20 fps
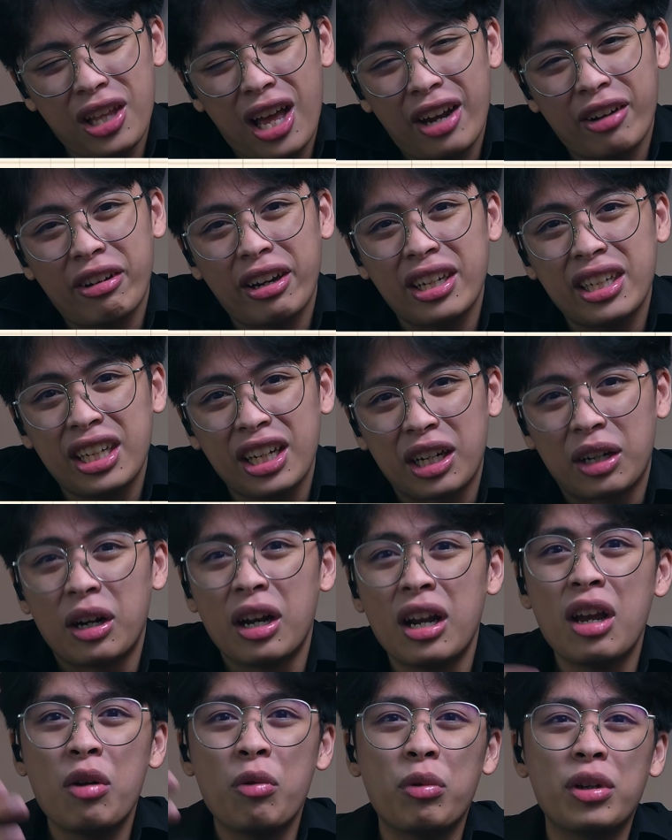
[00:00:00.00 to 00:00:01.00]
lot right here,
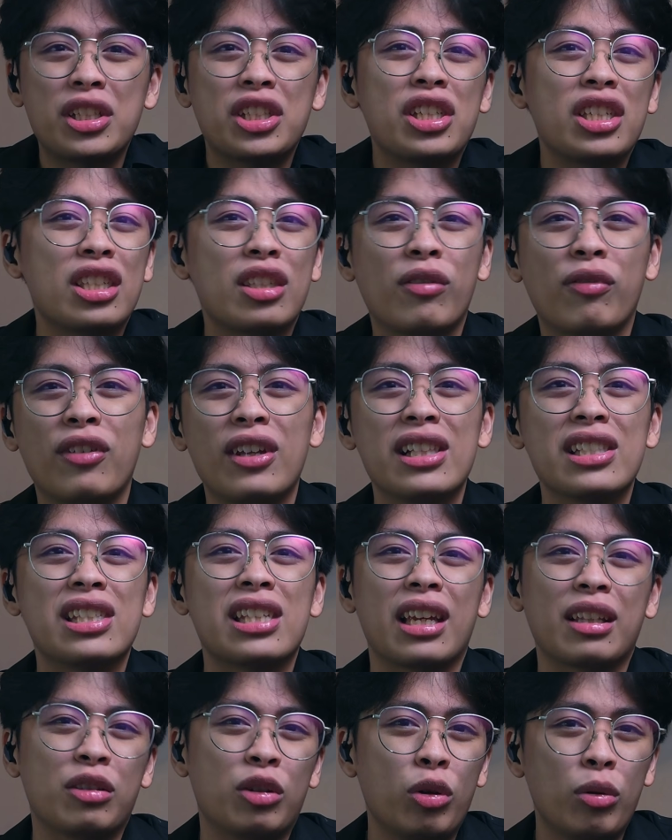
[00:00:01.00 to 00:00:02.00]
which just feels
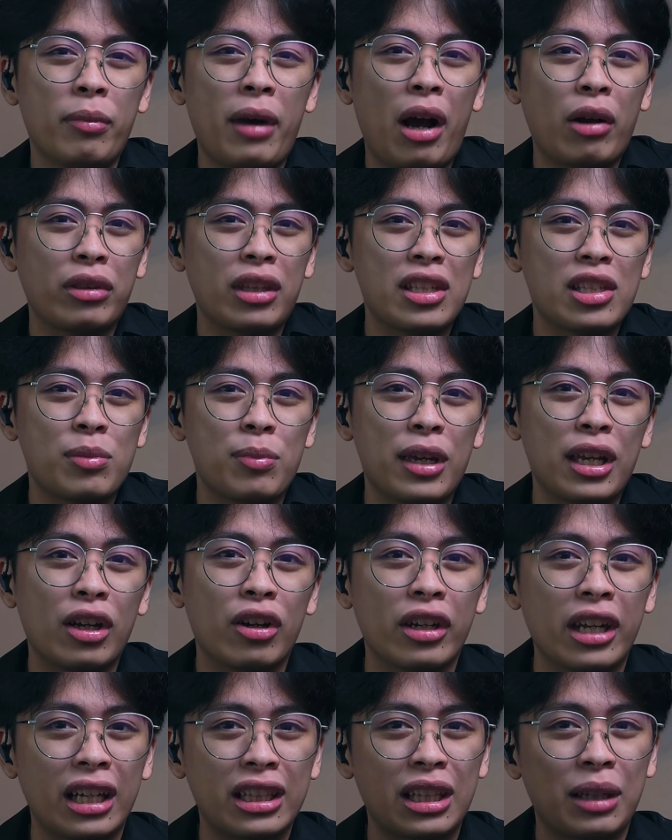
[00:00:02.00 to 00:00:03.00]
like two mountains being
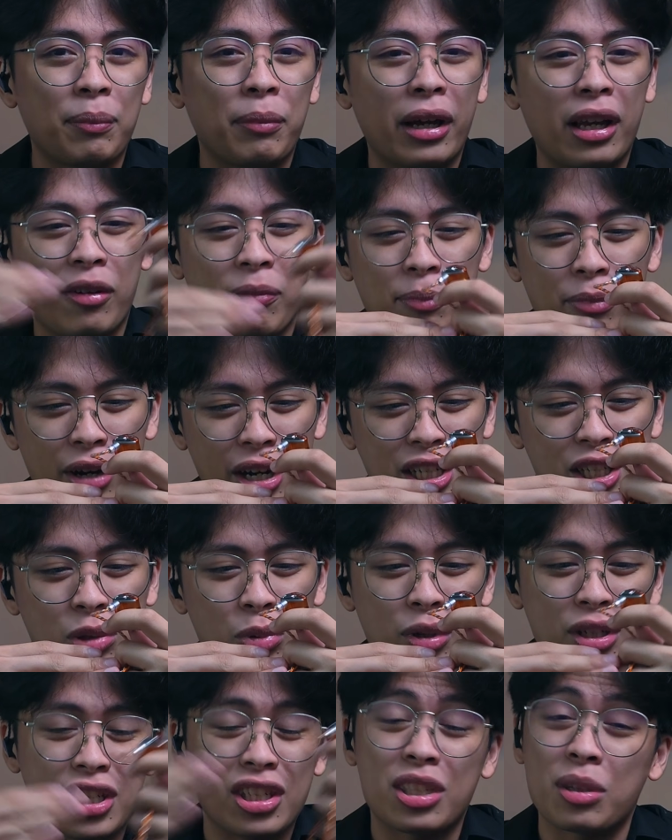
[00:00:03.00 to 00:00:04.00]
connected by a bridge
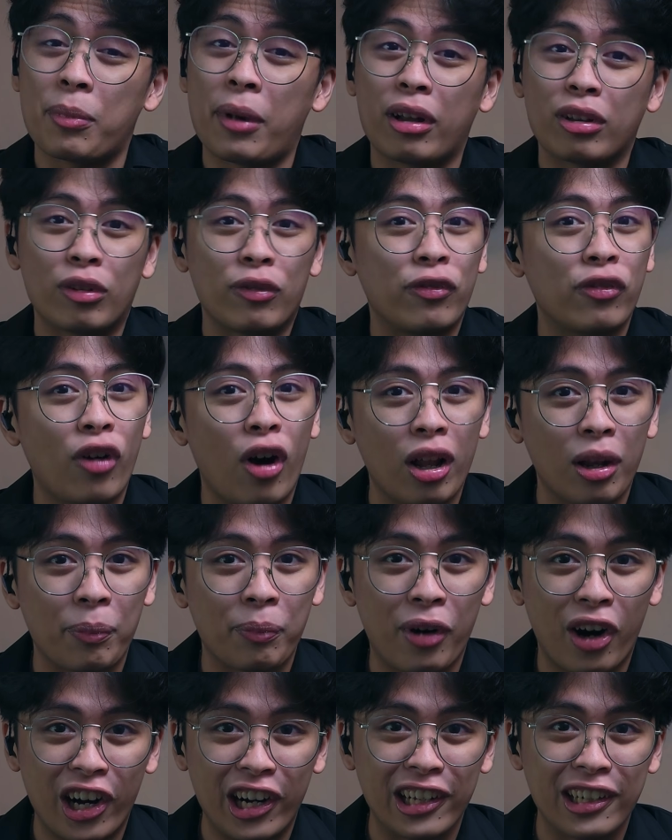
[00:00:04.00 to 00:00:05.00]
which is about to fall
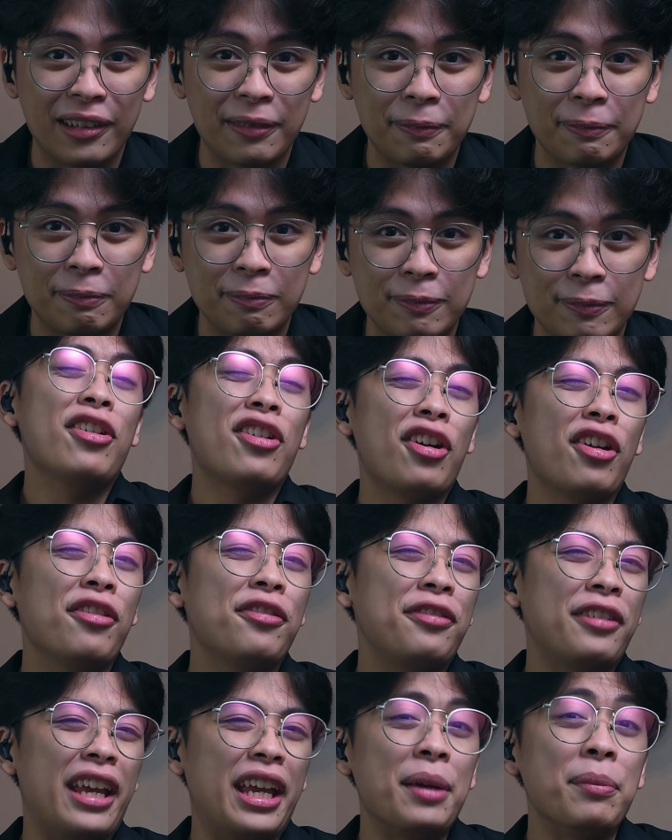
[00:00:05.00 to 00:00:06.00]
apart. Speaking
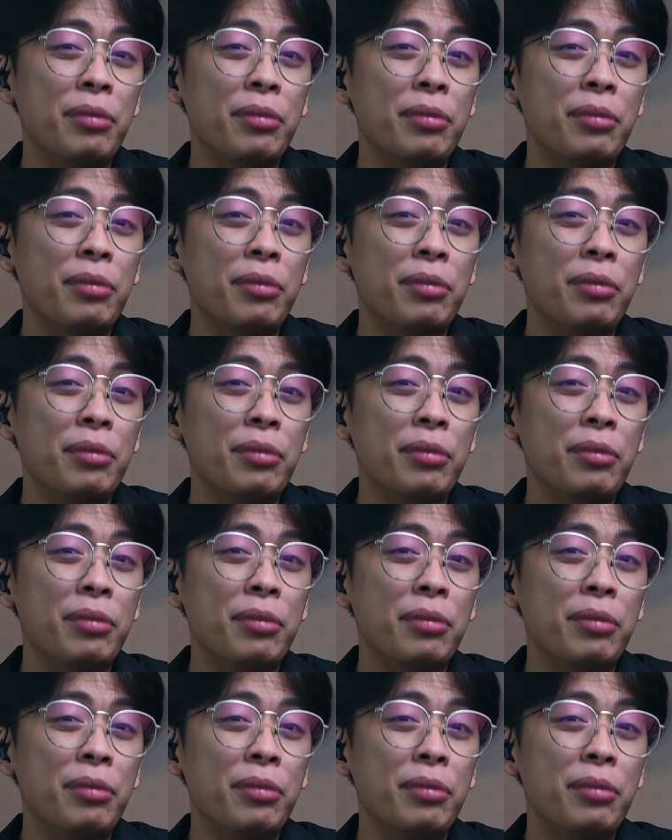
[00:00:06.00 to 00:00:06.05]
of a